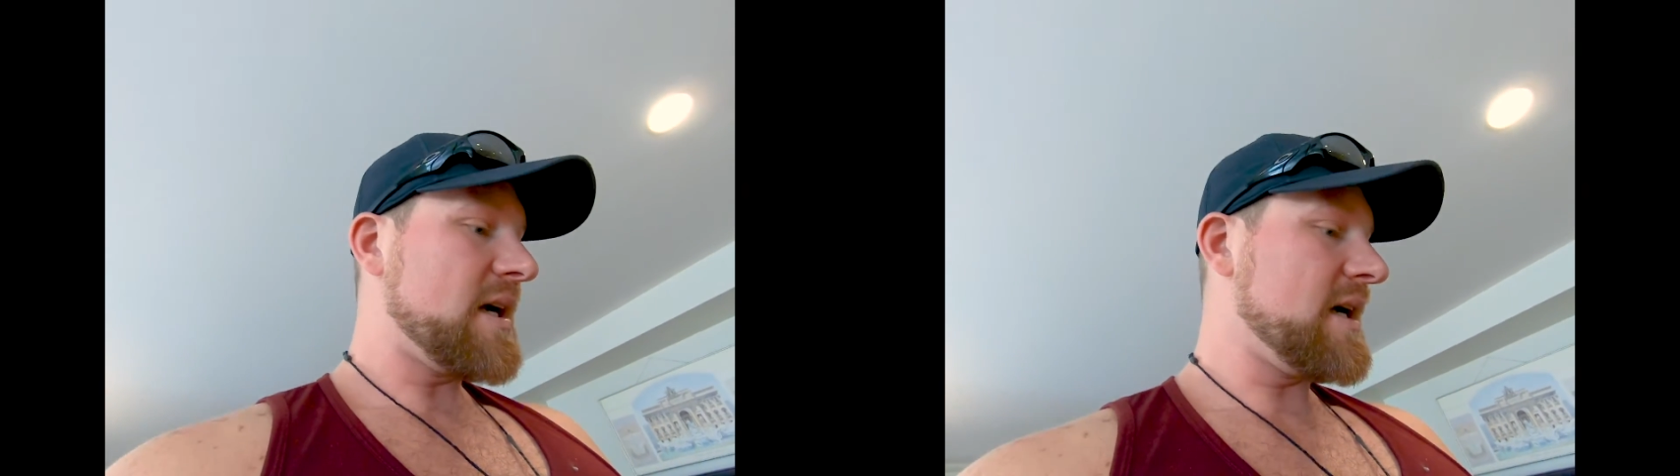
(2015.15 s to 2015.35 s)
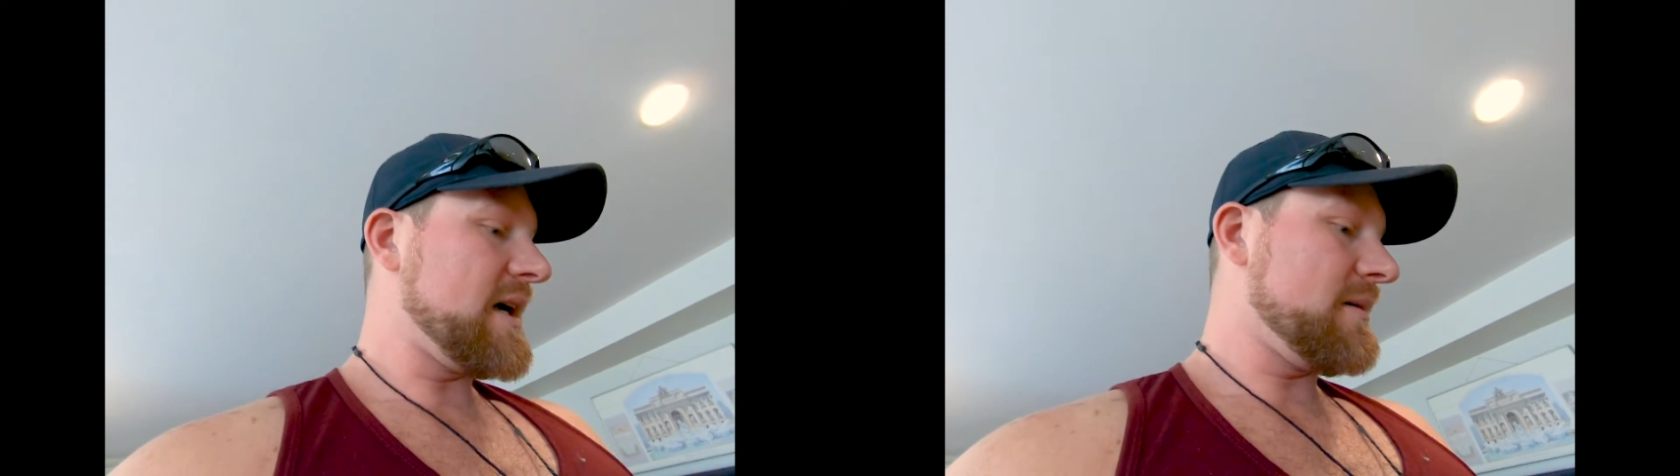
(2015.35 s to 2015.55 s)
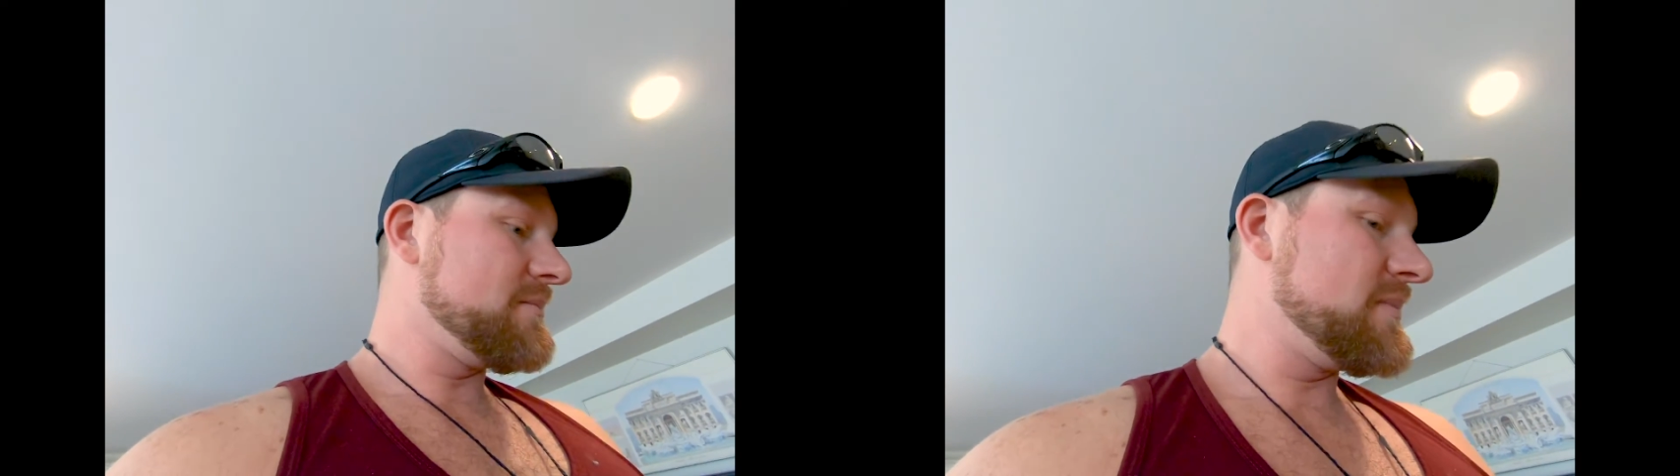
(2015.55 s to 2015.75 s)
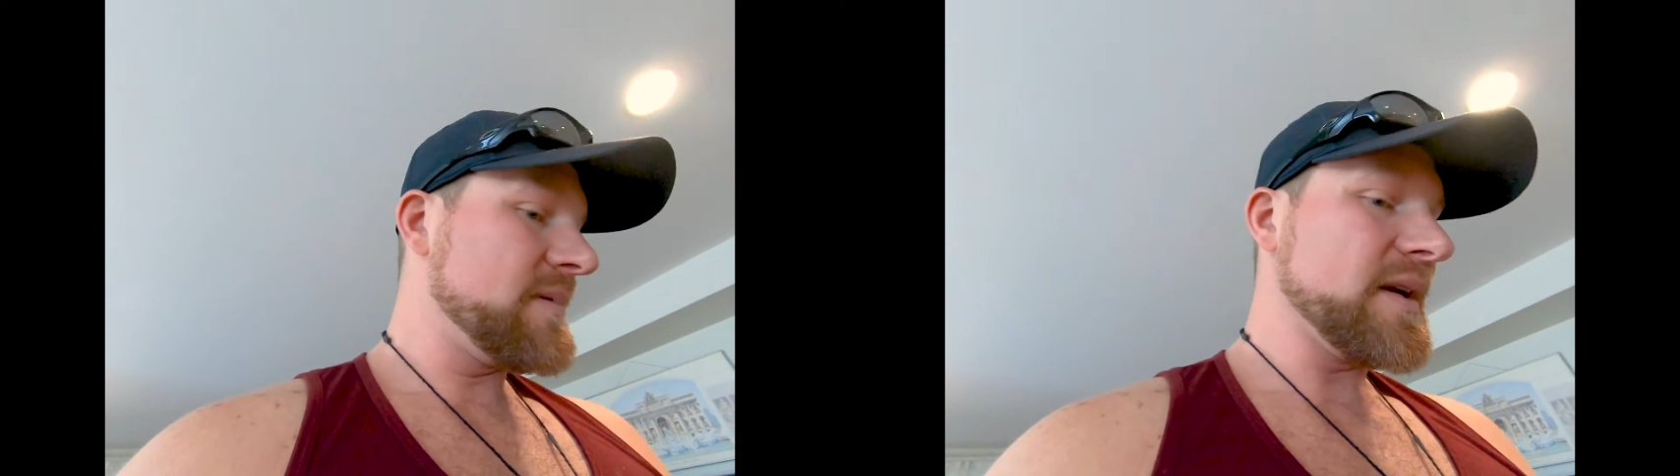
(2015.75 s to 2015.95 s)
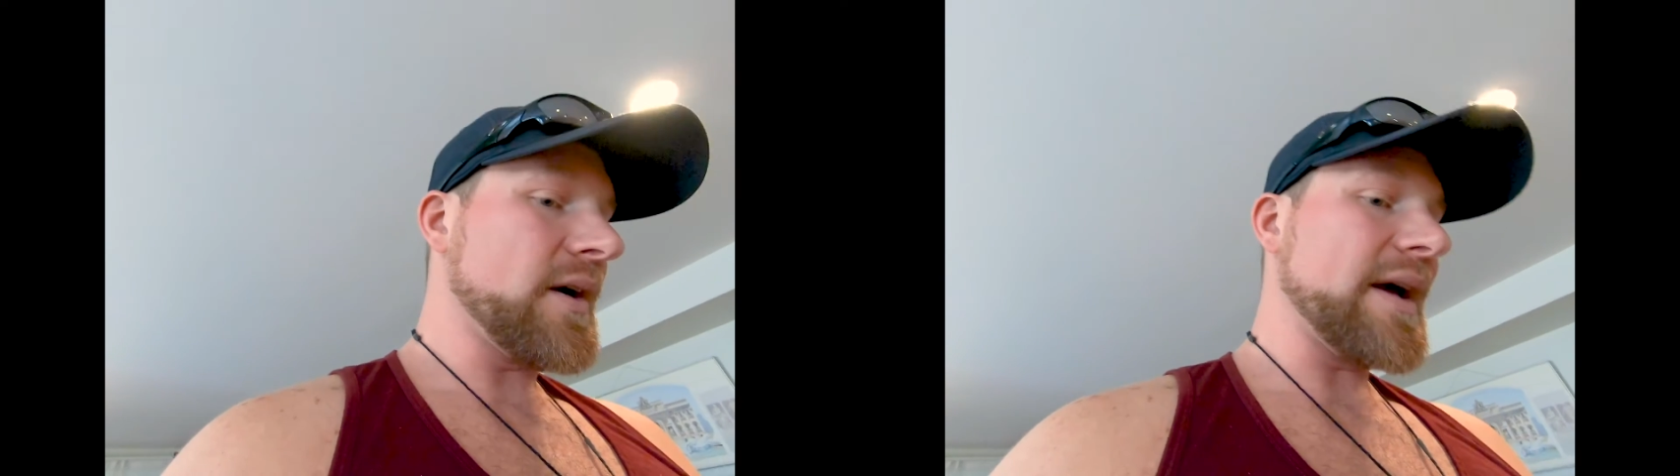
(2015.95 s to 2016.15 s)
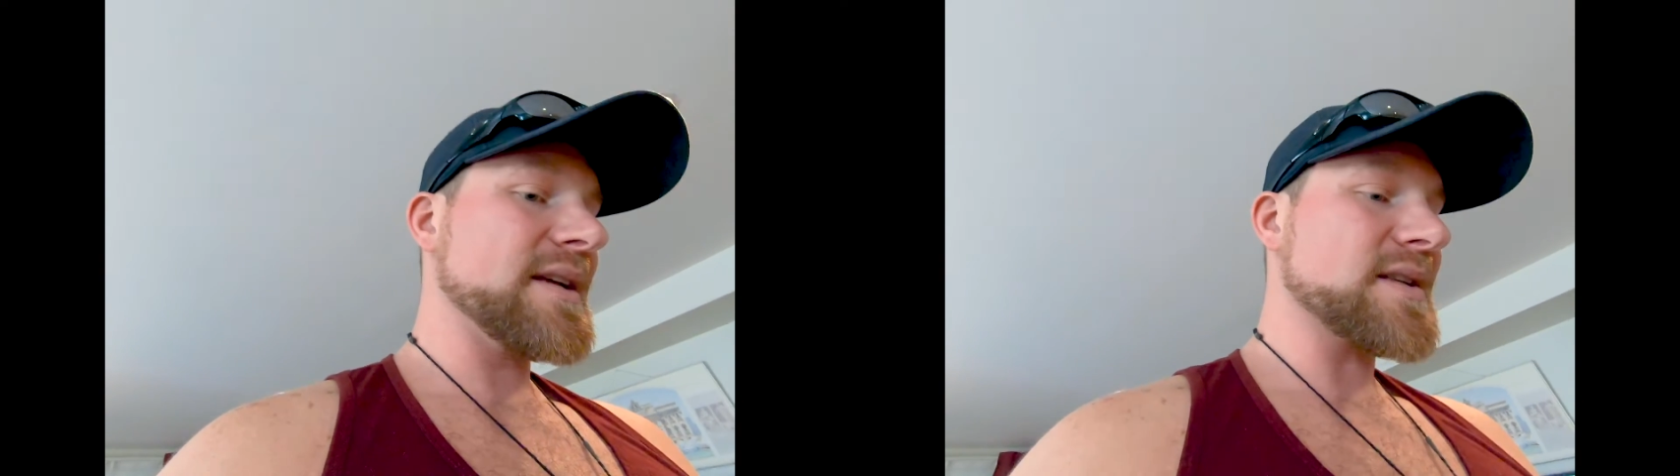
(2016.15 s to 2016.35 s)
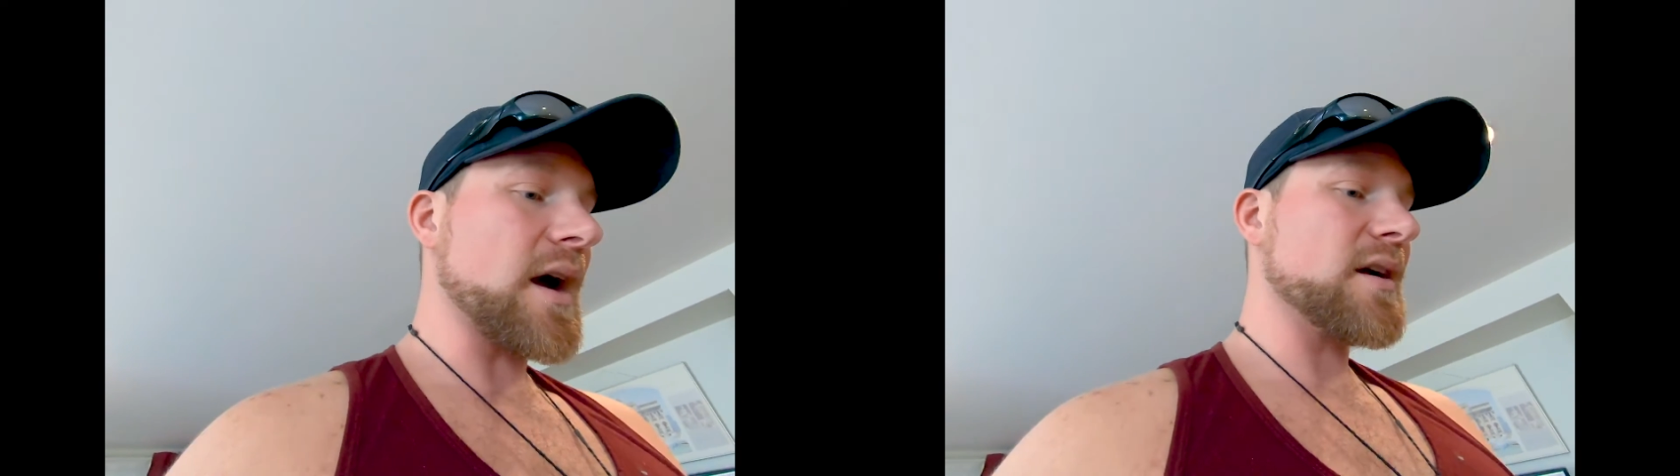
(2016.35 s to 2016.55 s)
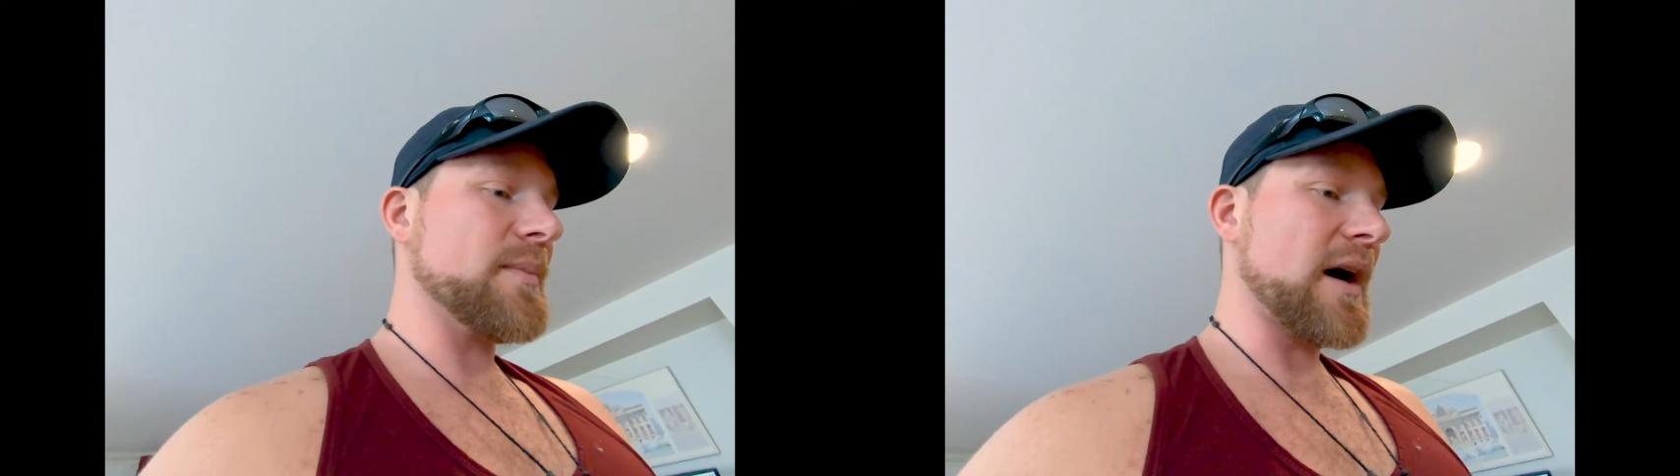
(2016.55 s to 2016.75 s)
You know, I can talk